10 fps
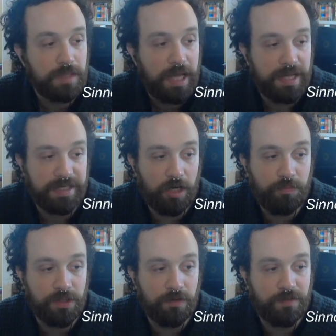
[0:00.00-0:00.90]
and an
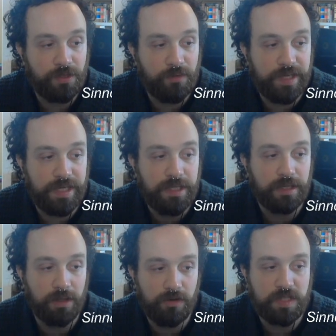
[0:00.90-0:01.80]
output of 3
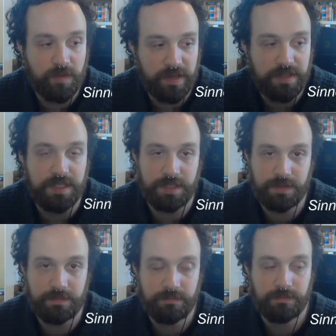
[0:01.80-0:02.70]
closed
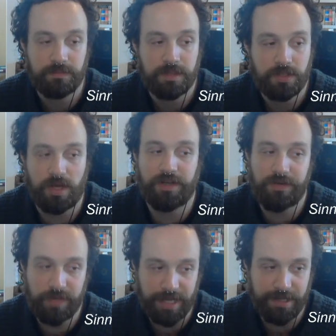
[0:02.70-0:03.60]
parentheses. So how did
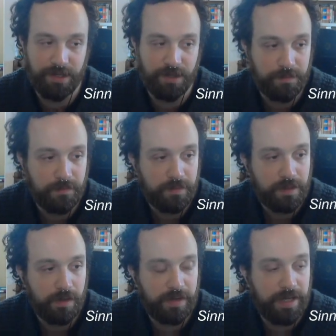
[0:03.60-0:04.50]
we get here?
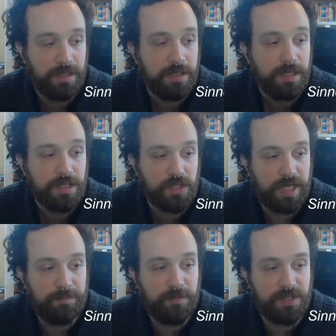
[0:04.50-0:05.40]
Okay? So the
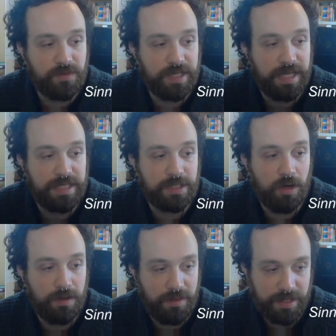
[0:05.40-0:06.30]
input string is
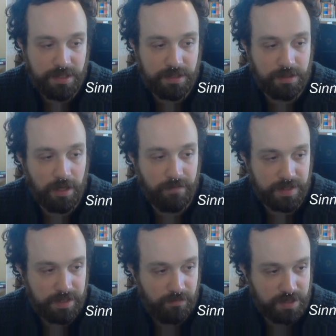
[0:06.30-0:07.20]
this,
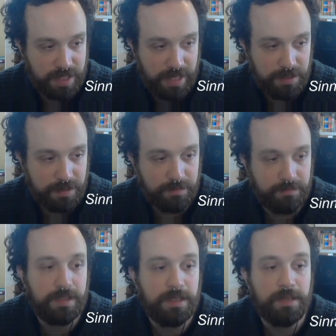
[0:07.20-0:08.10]
obviously, which is S,
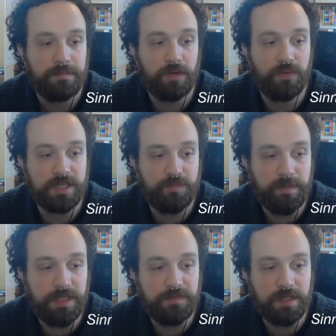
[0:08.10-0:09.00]
but with this
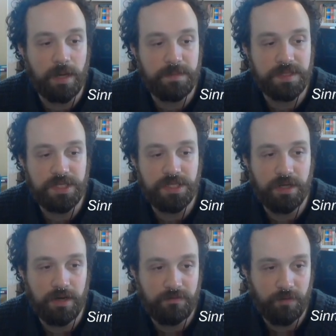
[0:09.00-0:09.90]
primitive decomposition
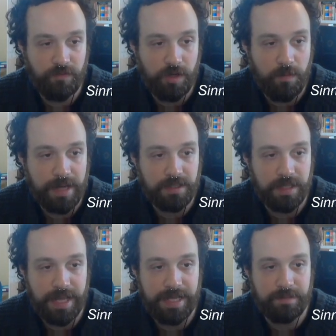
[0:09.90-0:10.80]
of when we go back to
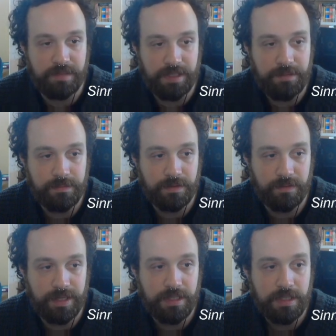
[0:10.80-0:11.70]
A and B, right?